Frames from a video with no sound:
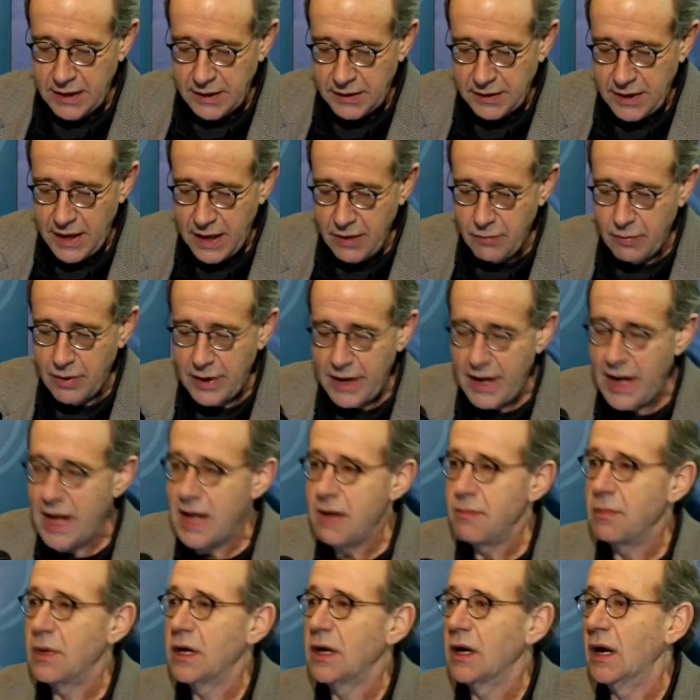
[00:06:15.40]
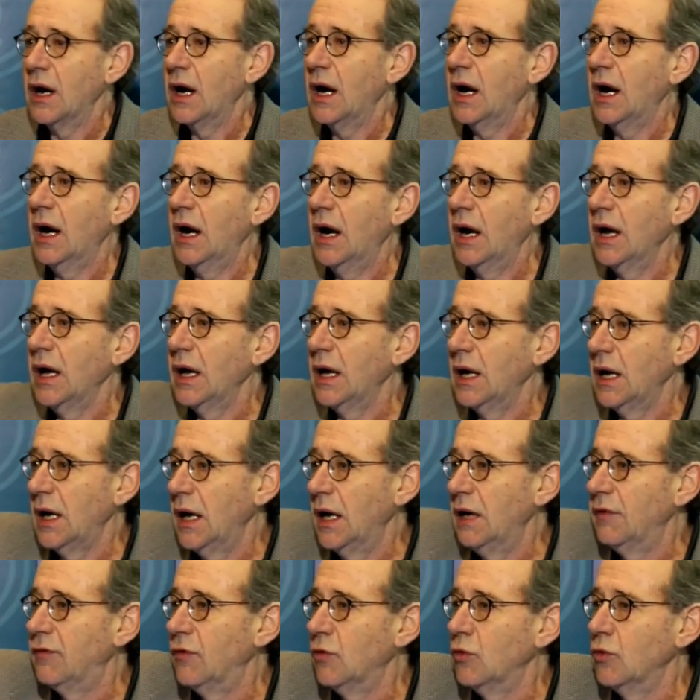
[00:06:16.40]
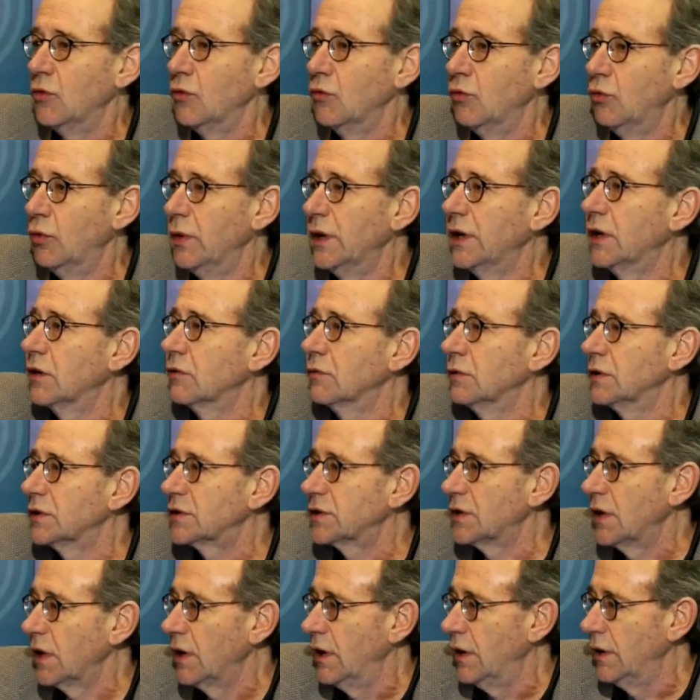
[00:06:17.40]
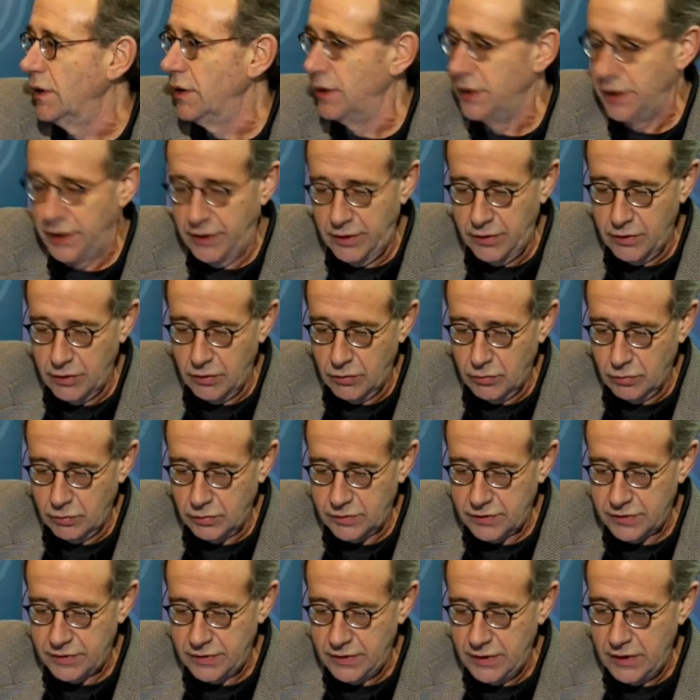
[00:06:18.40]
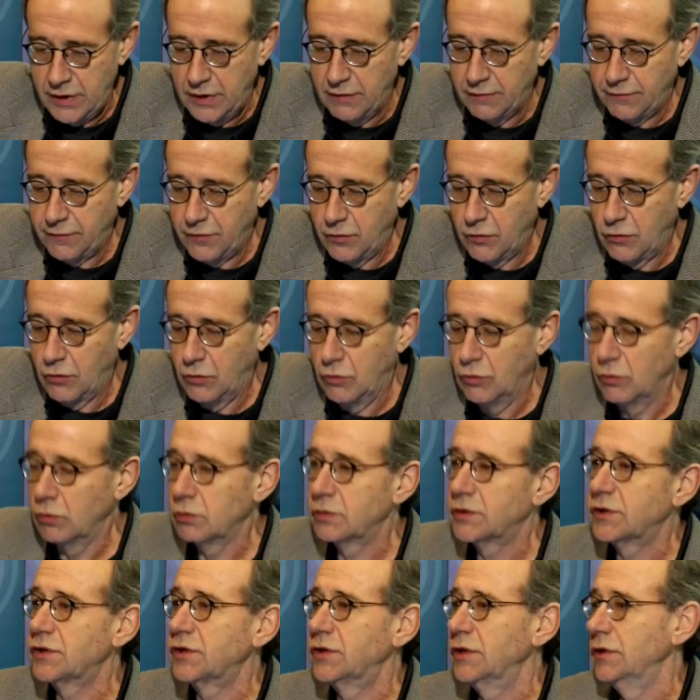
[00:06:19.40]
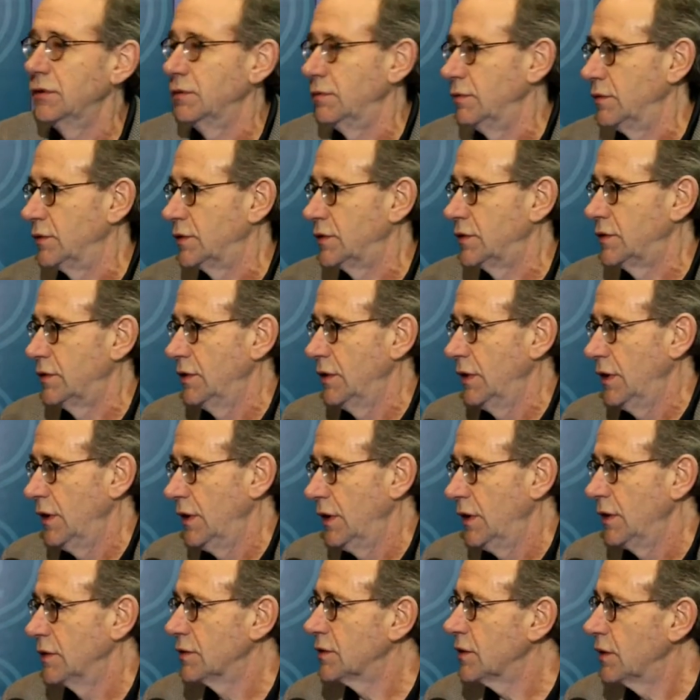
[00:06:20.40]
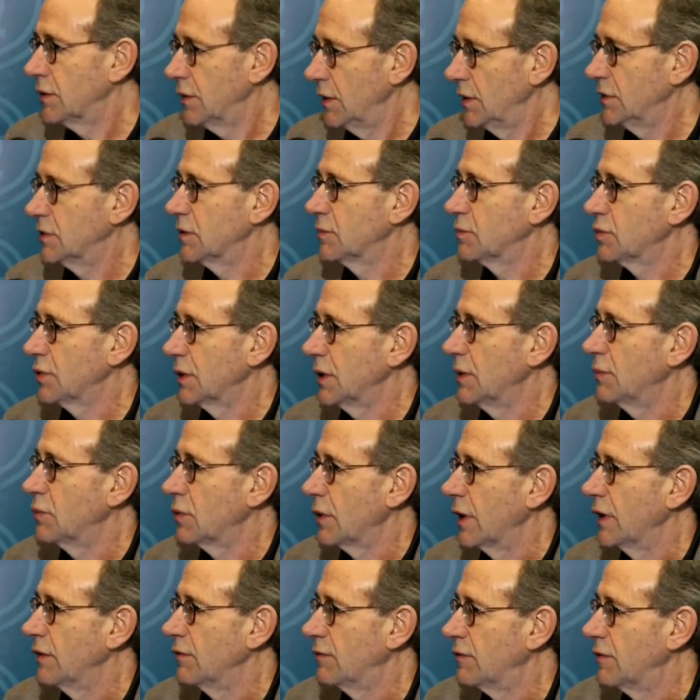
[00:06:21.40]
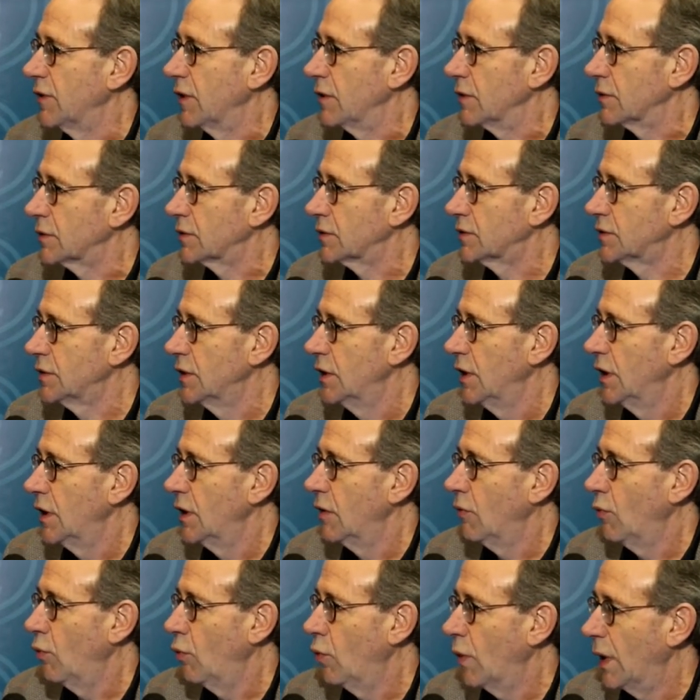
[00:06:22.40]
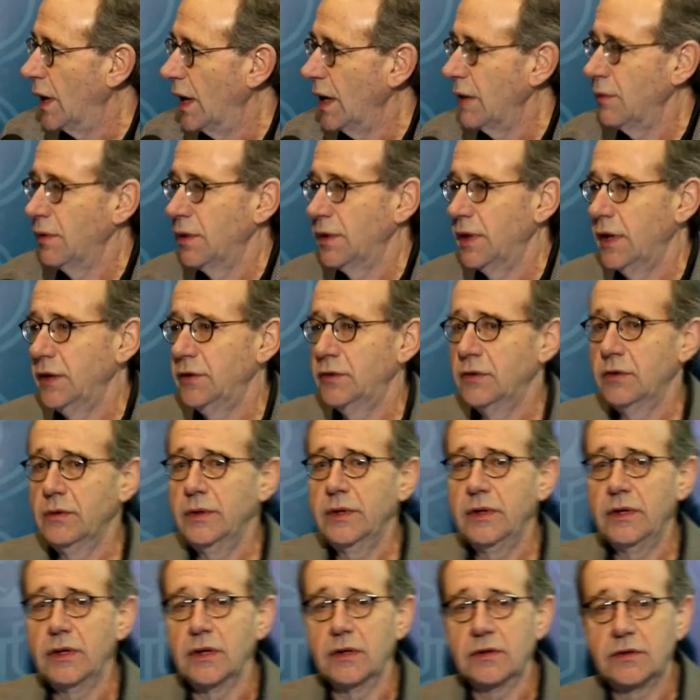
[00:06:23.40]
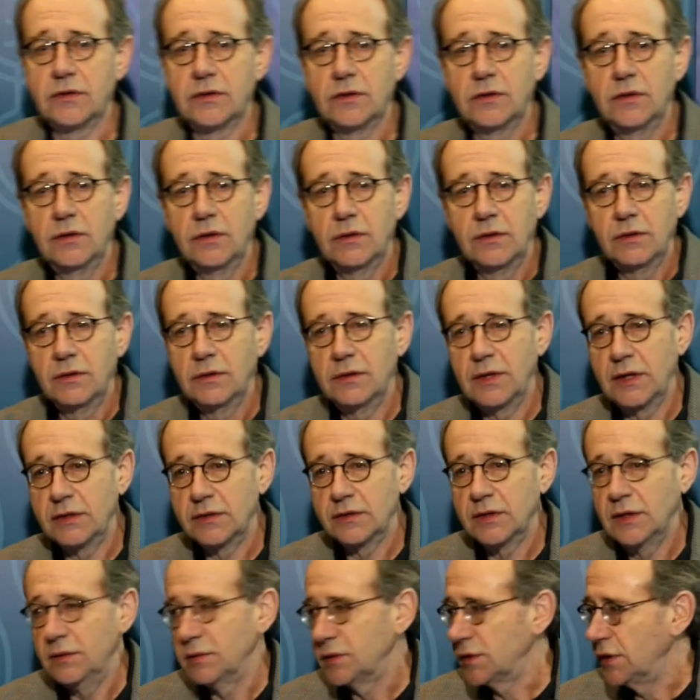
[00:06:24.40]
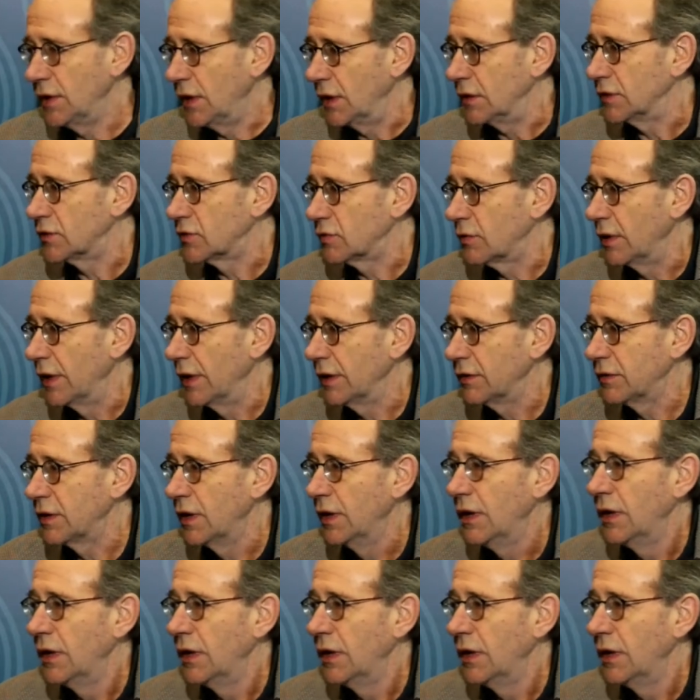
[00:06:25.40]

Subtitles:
they were aiming at higher level rigorous learning goals for all students. So these are pretty brave folks. Why were they doing this? That seems nuts, right?